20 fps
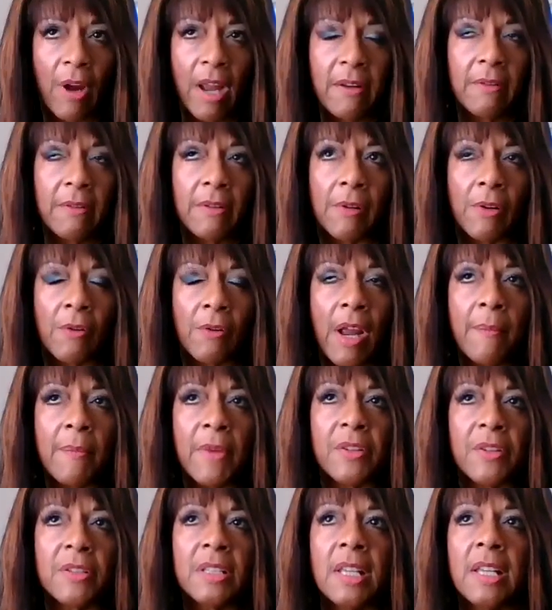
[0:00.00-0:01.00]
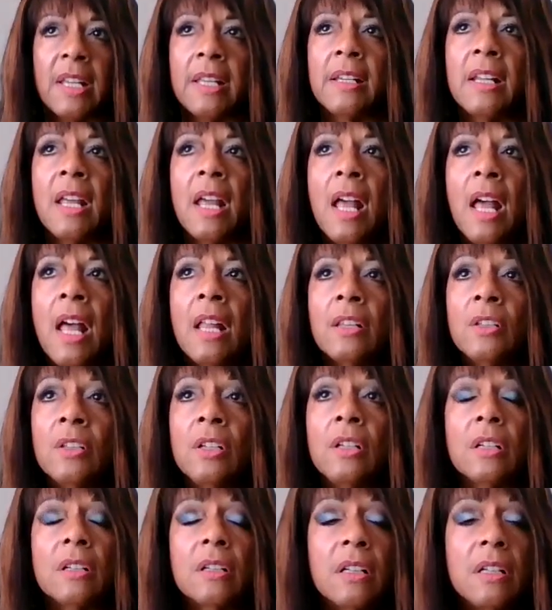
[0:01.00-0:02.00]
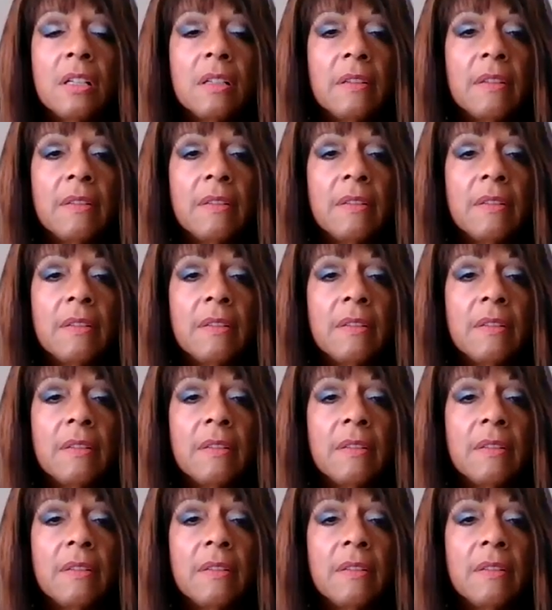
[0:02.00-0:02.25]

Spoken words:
grandmother said, look,